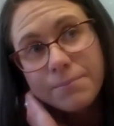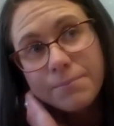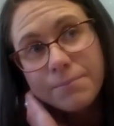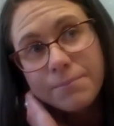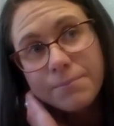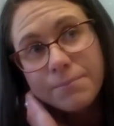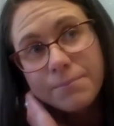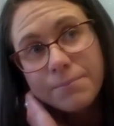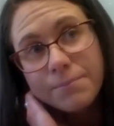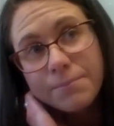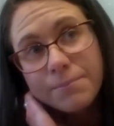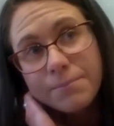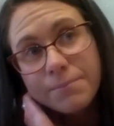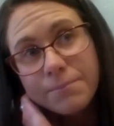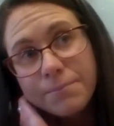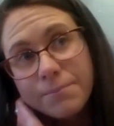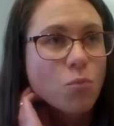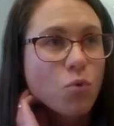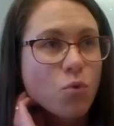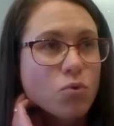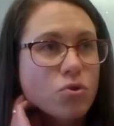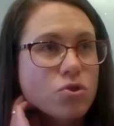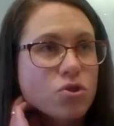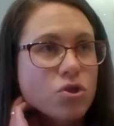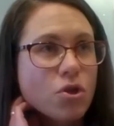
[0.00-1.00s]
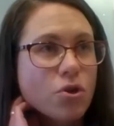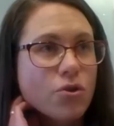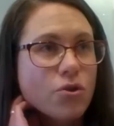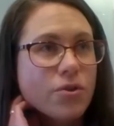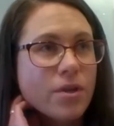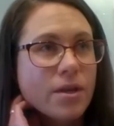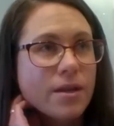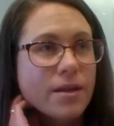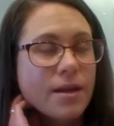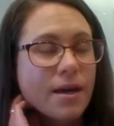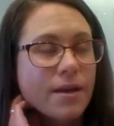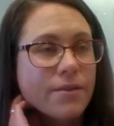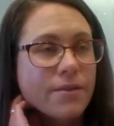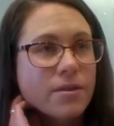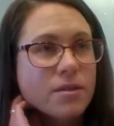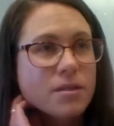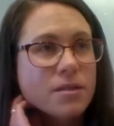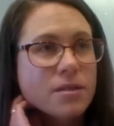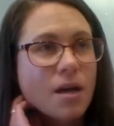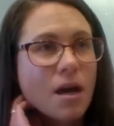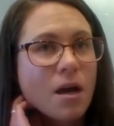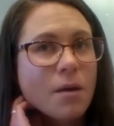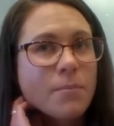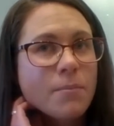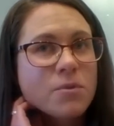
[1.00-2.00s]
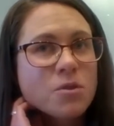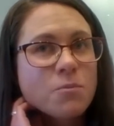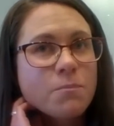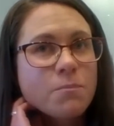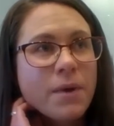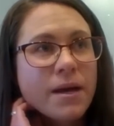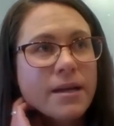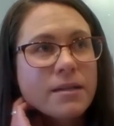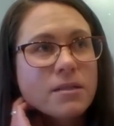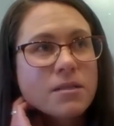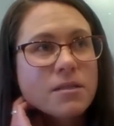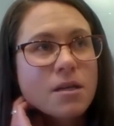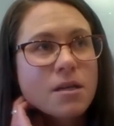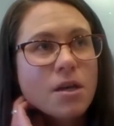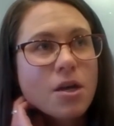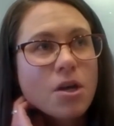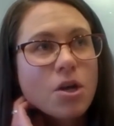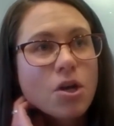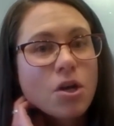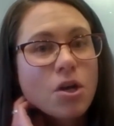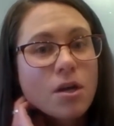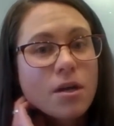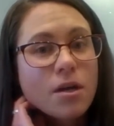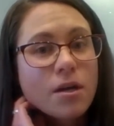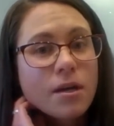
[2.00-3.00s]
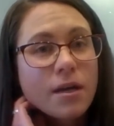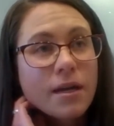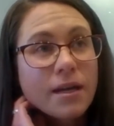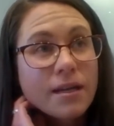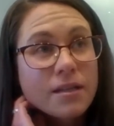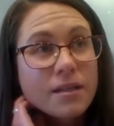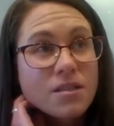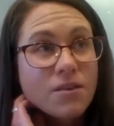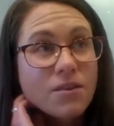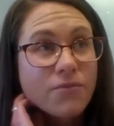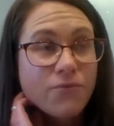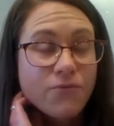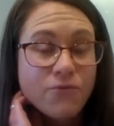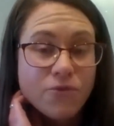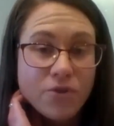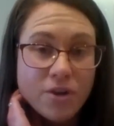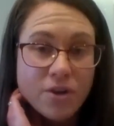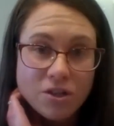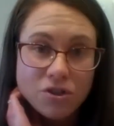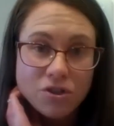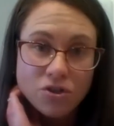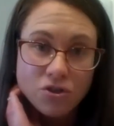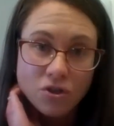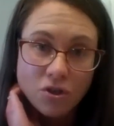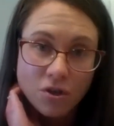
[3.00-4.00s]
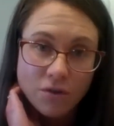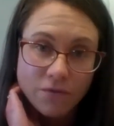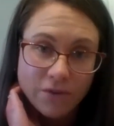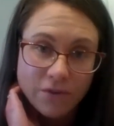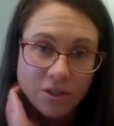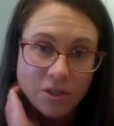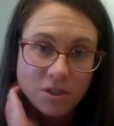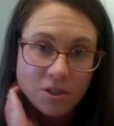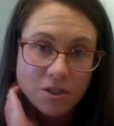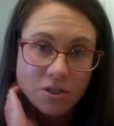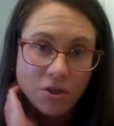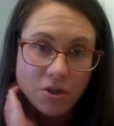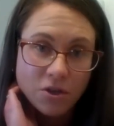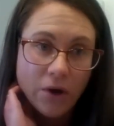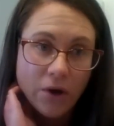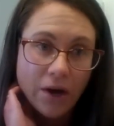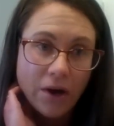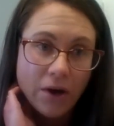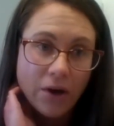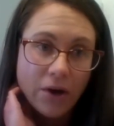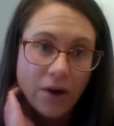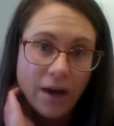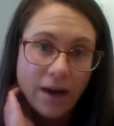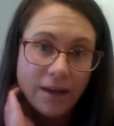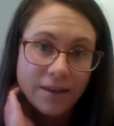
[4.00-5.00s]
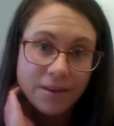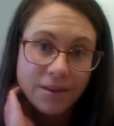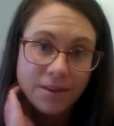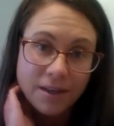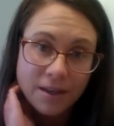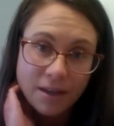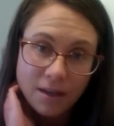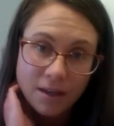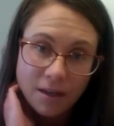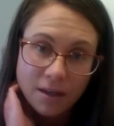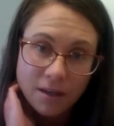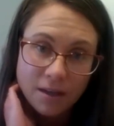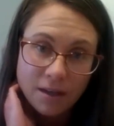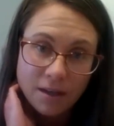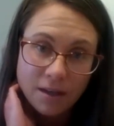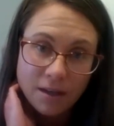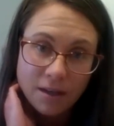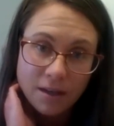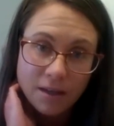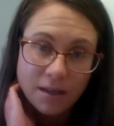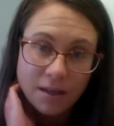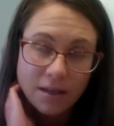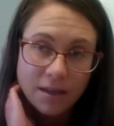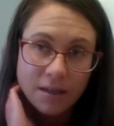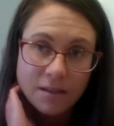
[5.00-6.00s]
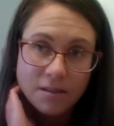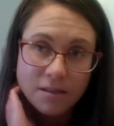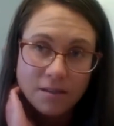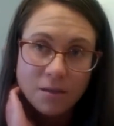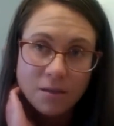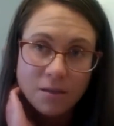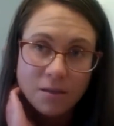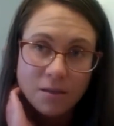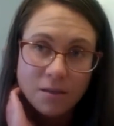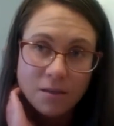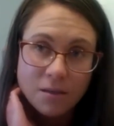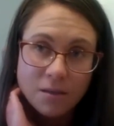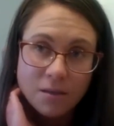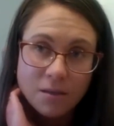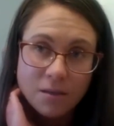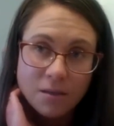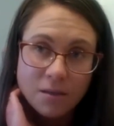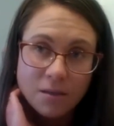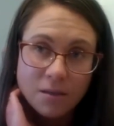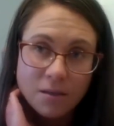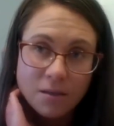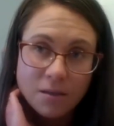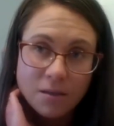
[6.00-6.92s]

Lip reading: effective sometimes more so than other times, but it's a free service. So I think it is important